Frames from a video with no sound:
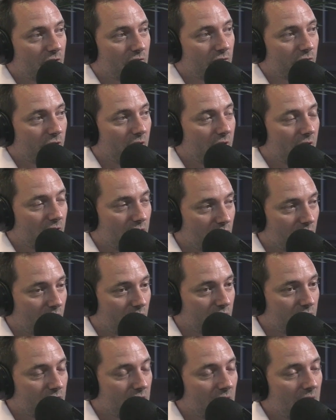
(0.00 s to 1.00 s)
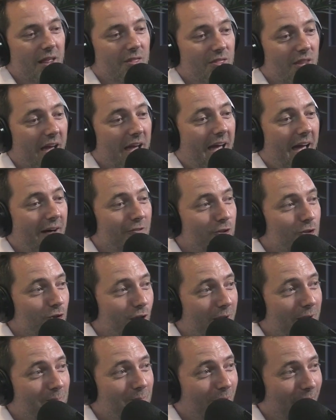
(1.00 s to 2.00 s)
of Realtors, and they have a
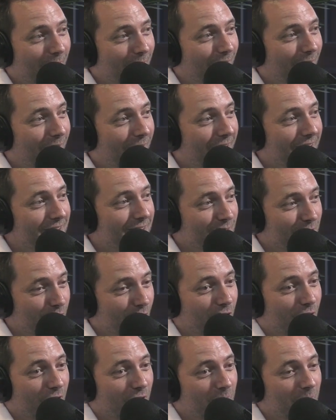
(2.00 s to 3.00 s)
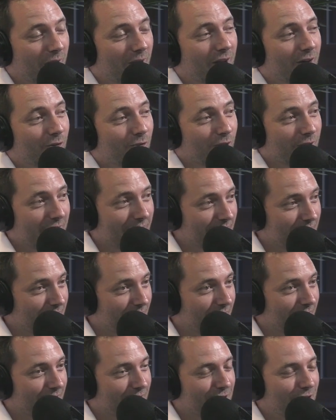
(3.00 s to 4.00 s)
trademark on the term
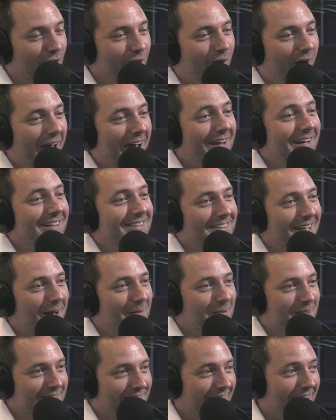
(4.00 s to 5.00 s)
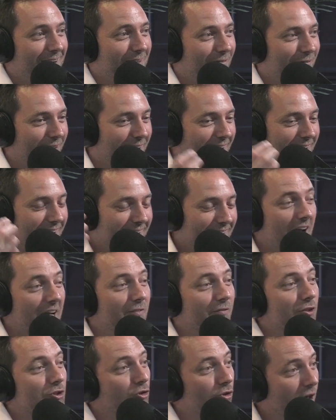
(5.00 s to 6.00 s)
realtor. So anytime it's kind of
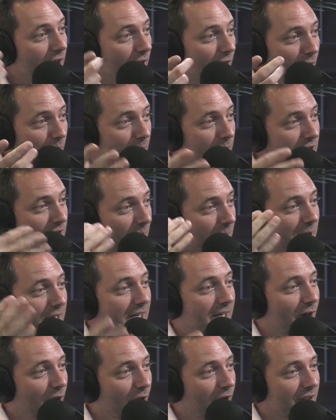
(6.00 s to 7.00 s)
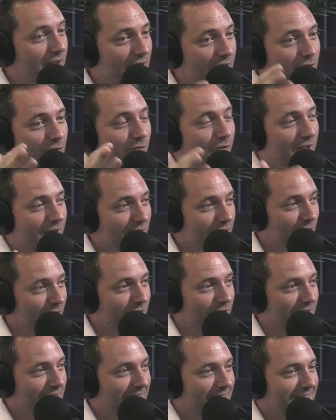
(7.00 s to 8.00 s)
a trigger when somebody calls us
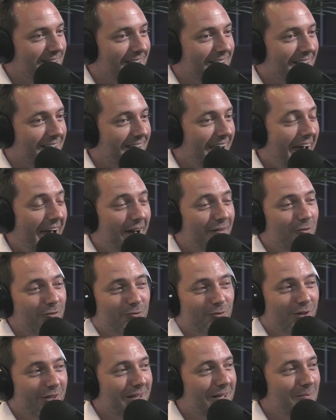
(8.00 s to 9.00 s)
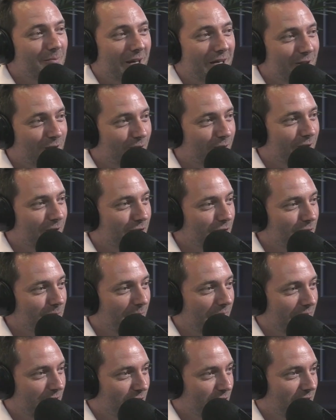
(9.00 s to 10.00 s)
realtors in the city, they haven't really been doing too
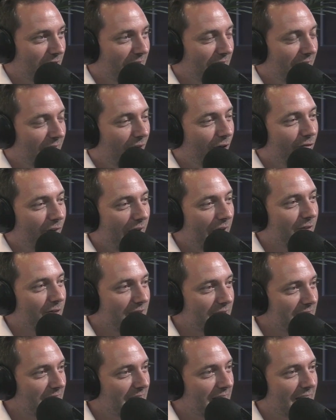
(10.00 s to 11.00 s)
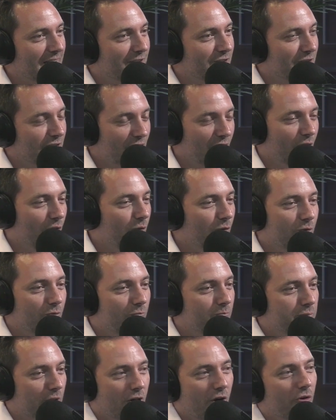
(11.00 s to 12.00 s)
much around the city, because
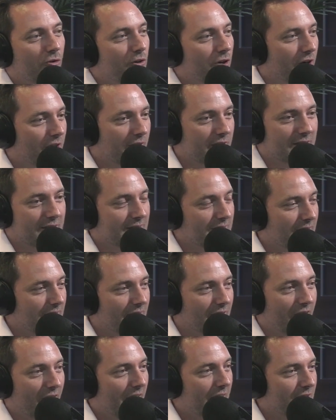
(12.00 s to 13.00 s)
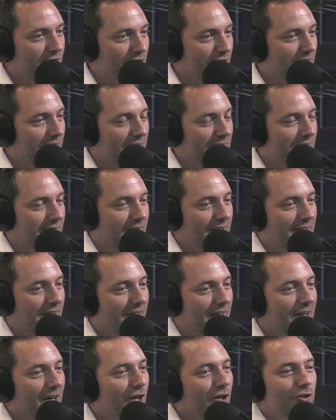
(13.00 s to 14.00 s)
no broker in the city or agent in the
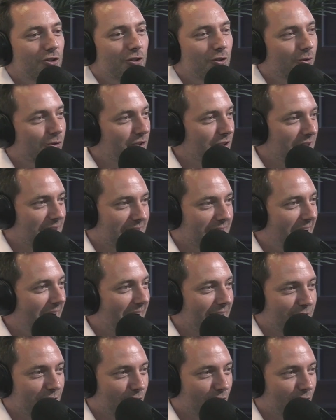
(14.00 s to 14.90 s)
city uses that